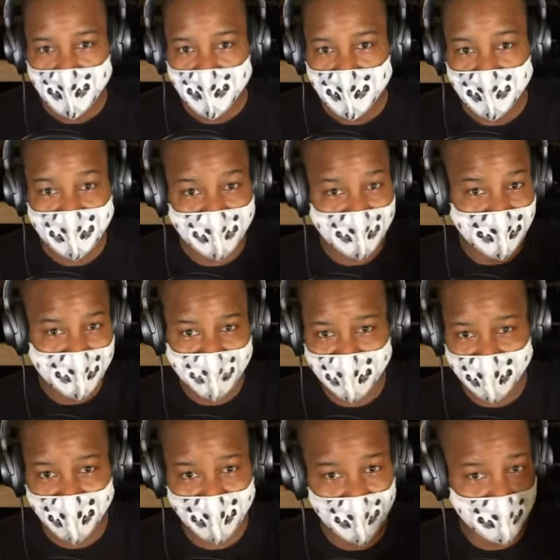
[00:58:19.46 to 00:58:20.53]
It's
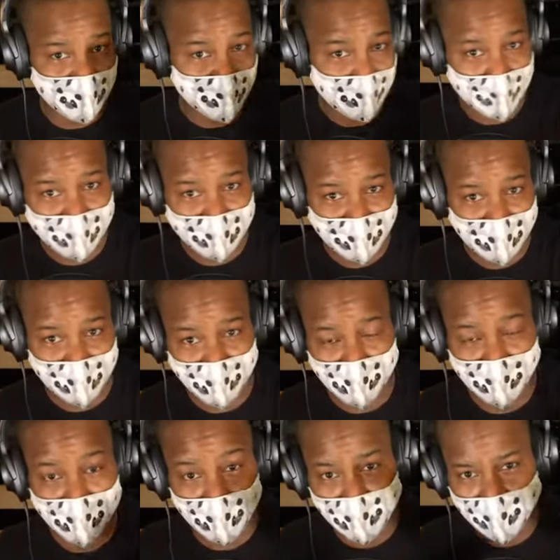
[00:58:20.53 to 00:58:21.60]
easier and faster.
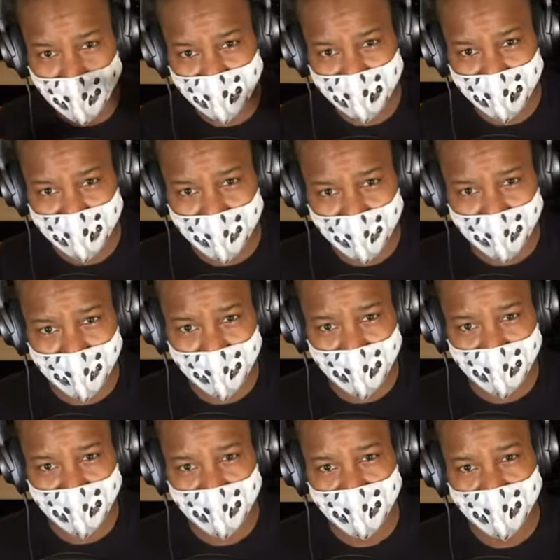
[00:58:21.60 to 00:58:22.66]
You don't have to sign
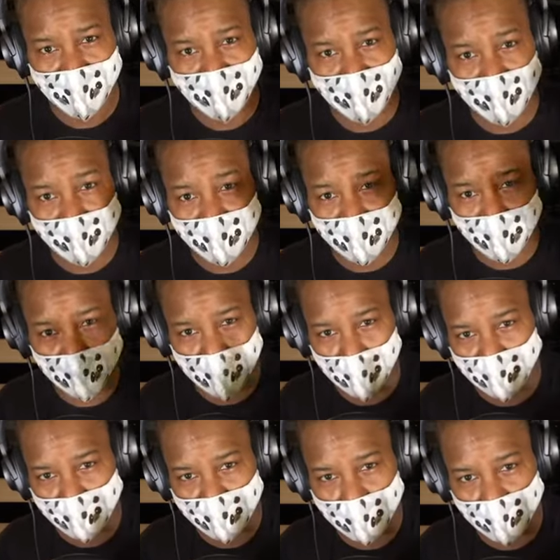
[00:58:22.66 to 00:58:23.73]
up. But if you do
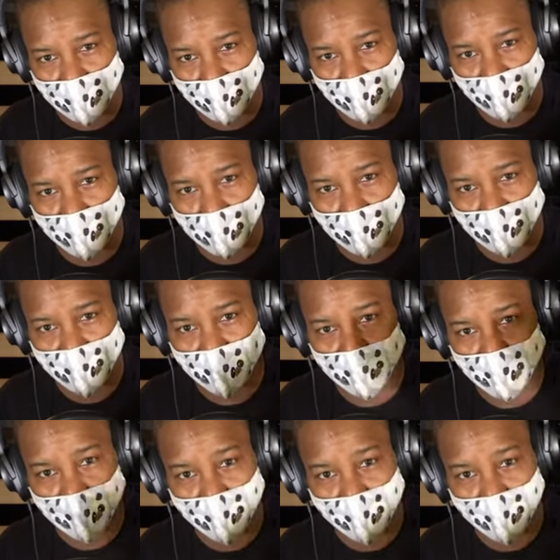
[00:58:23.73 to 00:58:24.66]
have a PayPal account, the